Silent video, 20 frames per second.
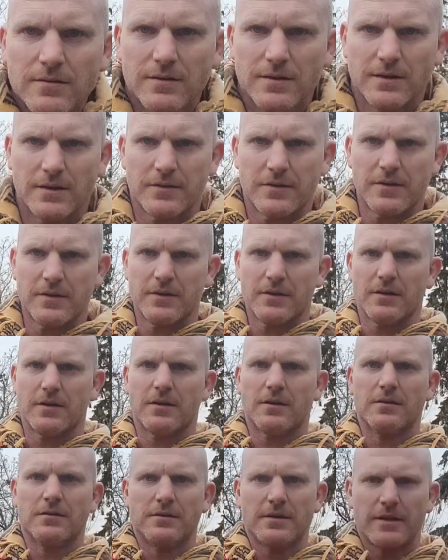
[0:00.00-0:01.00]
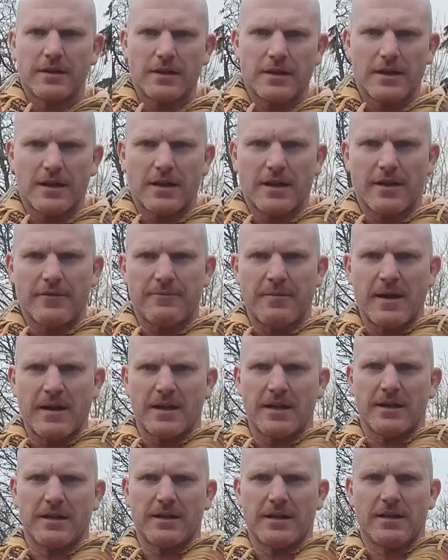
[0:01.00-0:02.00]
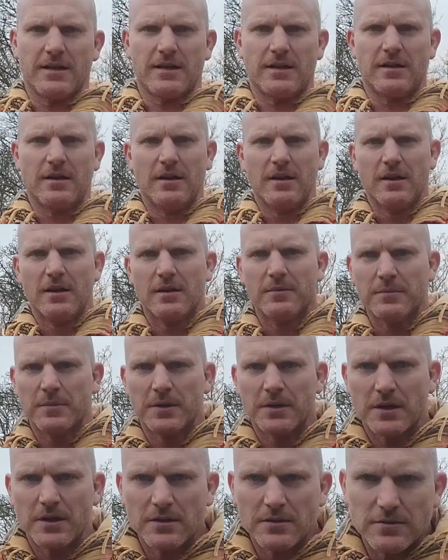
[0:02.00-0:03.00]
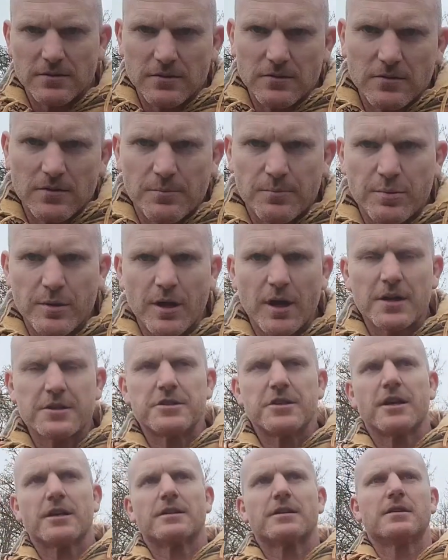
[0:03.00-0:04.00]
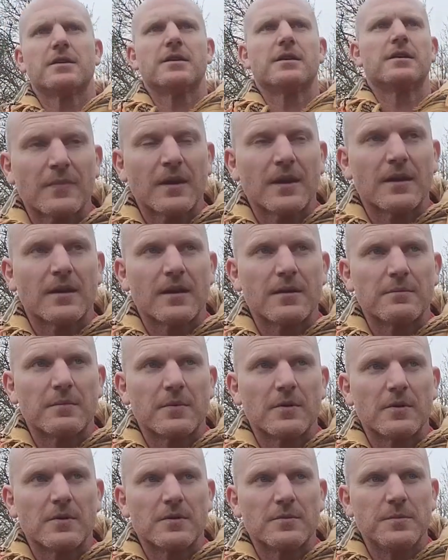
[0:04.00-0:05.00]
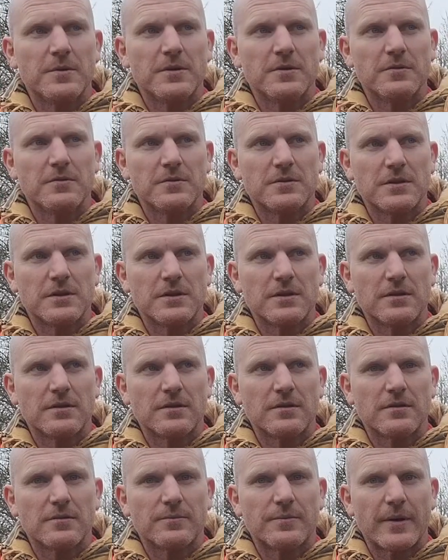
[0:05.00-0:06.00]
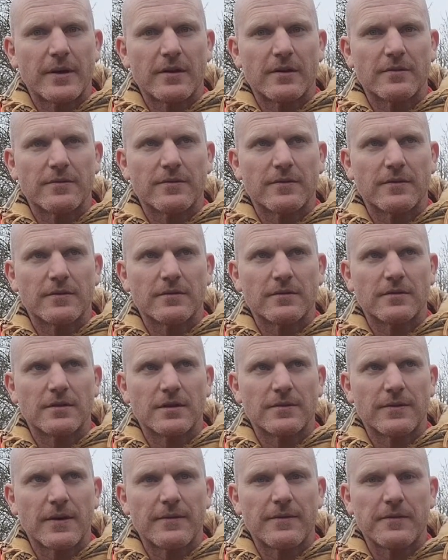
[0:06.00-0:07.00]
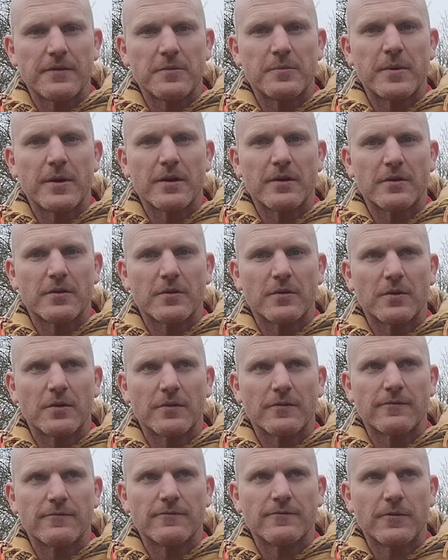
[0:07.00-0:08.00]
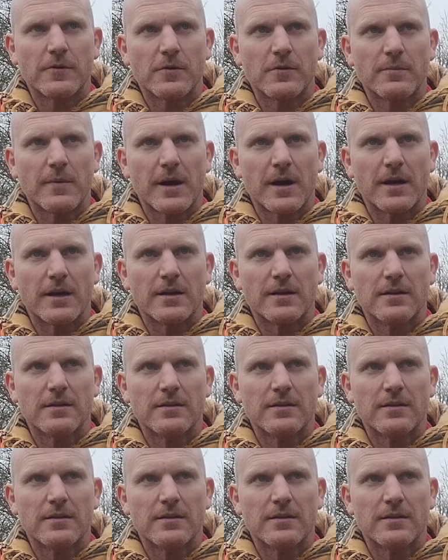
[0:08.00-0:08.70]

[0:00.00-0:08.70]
Howdy y'all, NanAlive back again. I'm gonna do the project and I'm going to be using 550 paracord for my